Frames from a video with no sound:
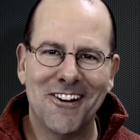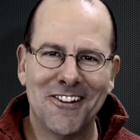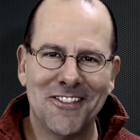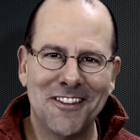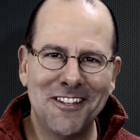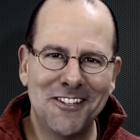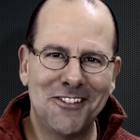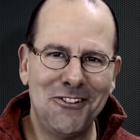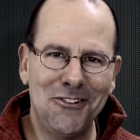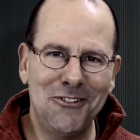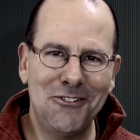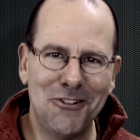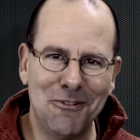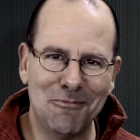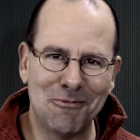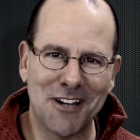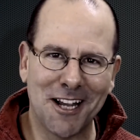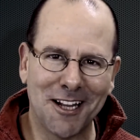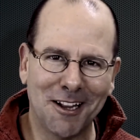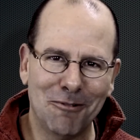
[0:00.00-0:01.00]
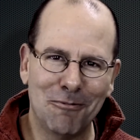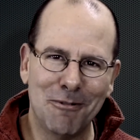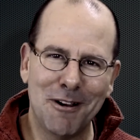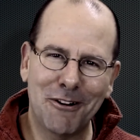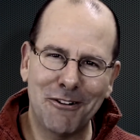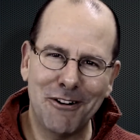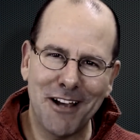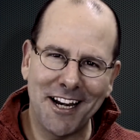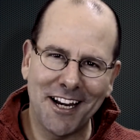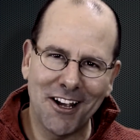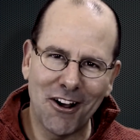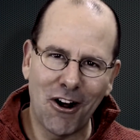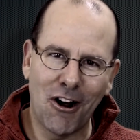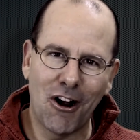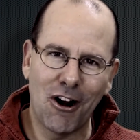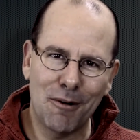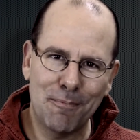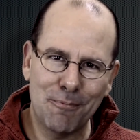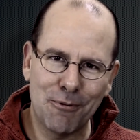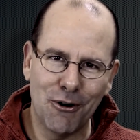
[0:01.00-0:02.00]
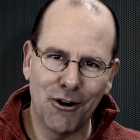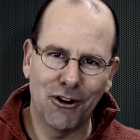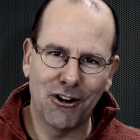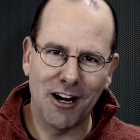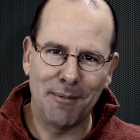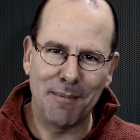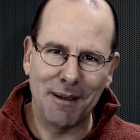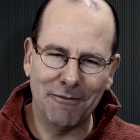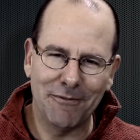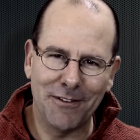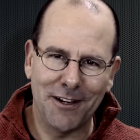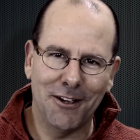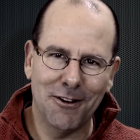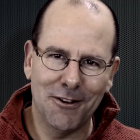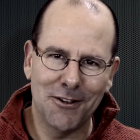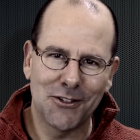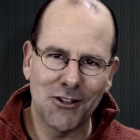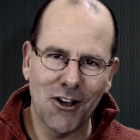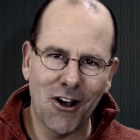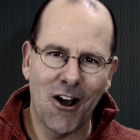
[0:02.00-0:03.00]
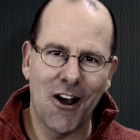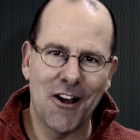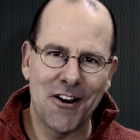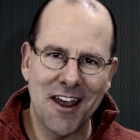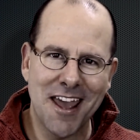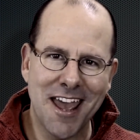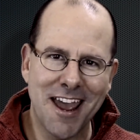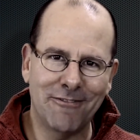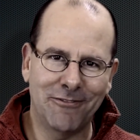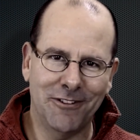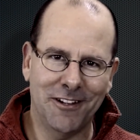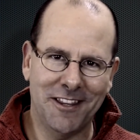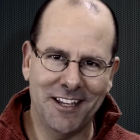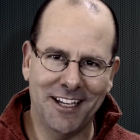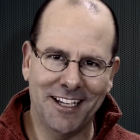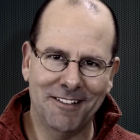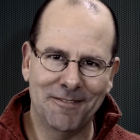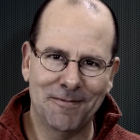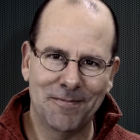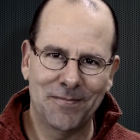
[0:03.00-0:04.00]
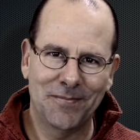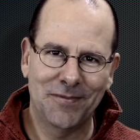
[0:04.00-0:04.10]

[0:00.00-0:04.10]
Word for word: On this YouTube channel, we're creating R programming videos on everything.